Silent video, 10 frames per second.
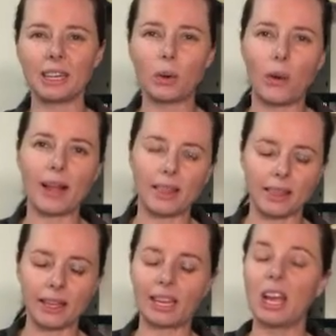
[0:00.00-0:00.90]
are quite
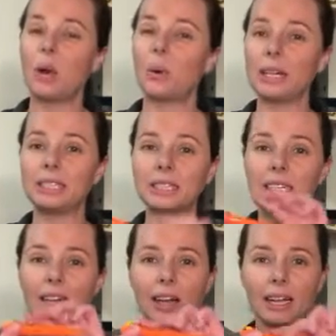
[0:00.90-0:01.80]
thick. What I didn't
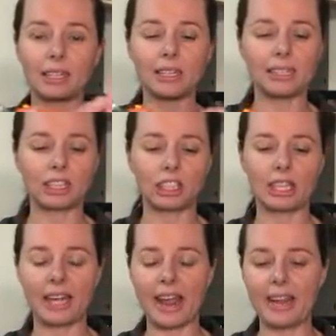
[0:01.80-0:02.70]
like is actually
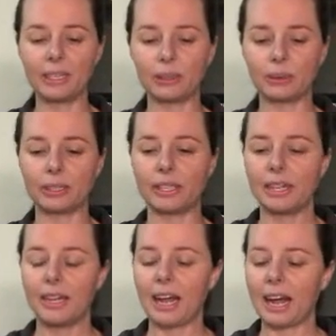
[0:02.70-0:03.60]
the handles.
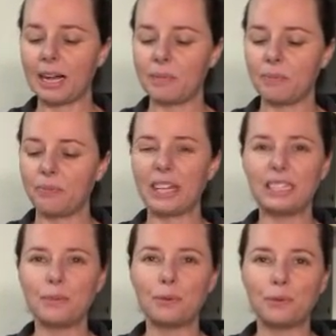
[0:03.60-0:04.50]
They
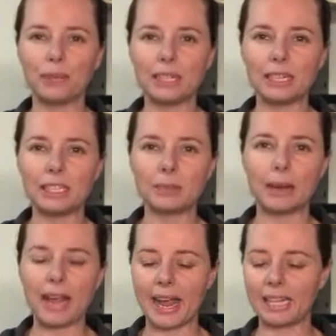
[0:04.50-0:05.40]
didn't fit into my
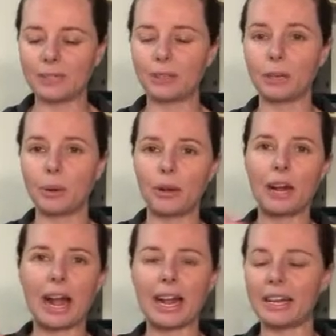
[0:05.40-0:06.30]
hands very
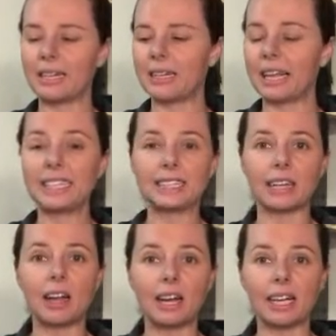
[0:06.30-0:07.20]
well, and they
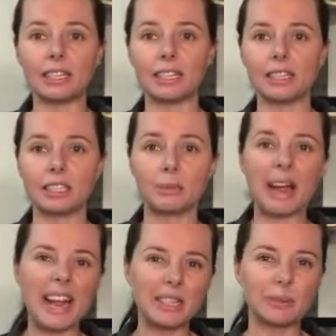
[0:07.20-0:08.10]
slide. So my
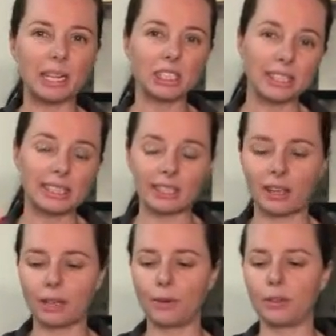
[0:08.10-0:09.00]
hands would actually
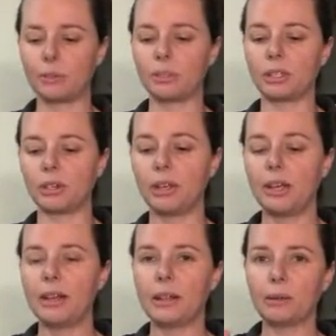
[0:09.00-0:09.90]
slide off them. So
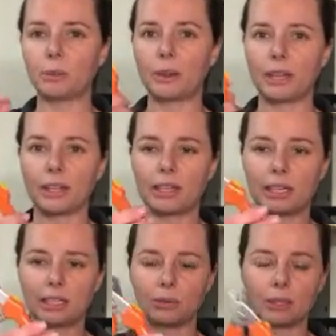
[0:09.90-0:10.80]
that was one thing that I
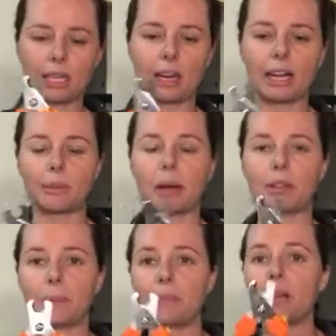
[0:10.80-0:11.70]
didn't really like about
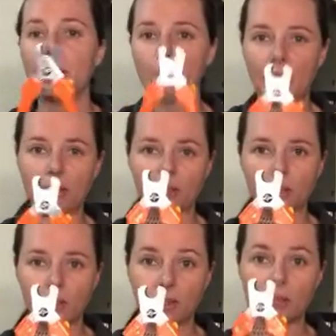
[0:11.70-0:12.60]
them. But
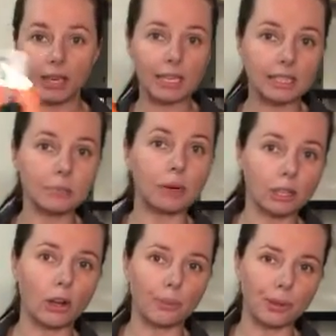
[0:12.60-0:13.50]
it's my
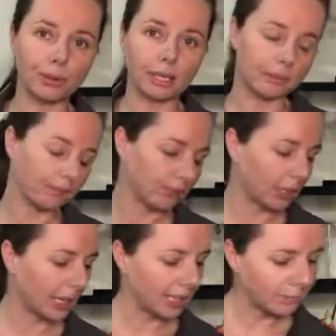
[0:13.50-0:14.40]
top 3,
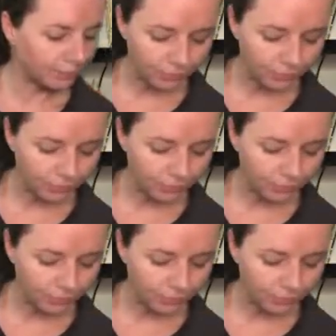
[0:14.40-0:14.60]
okay?